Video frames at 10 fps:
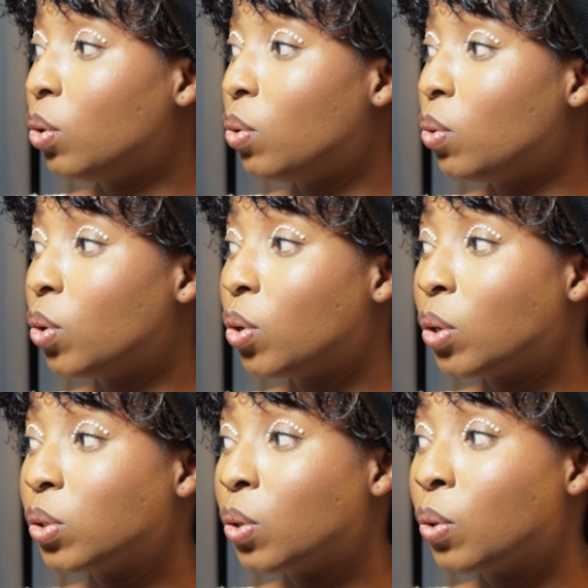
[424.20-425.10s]
you could
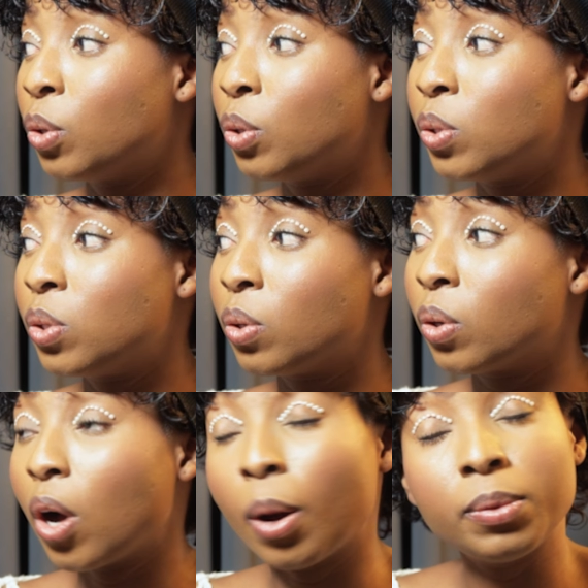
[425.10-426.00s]
also use
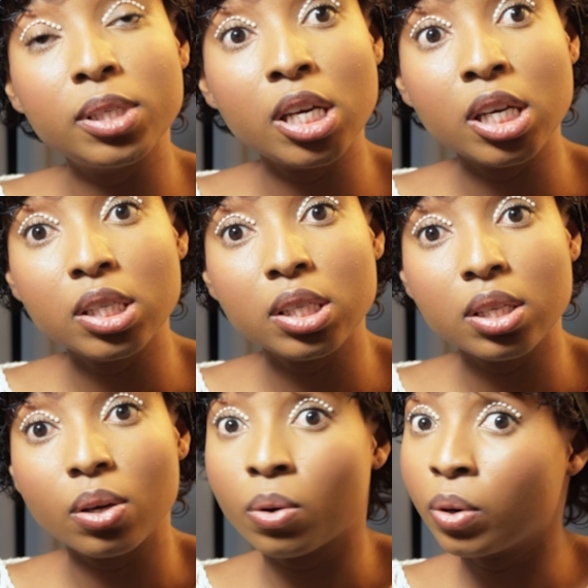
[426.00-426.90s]
your
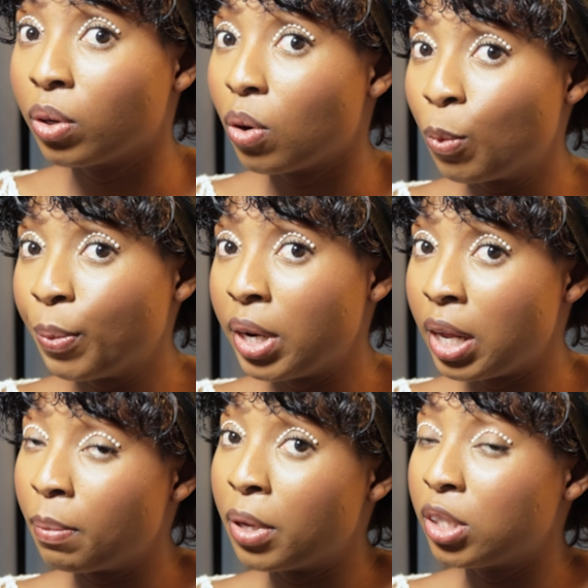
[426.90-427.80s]
optics or open
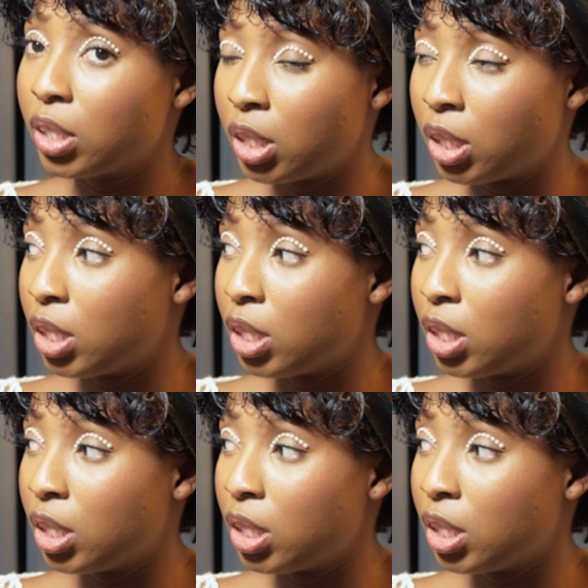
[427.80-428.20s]
image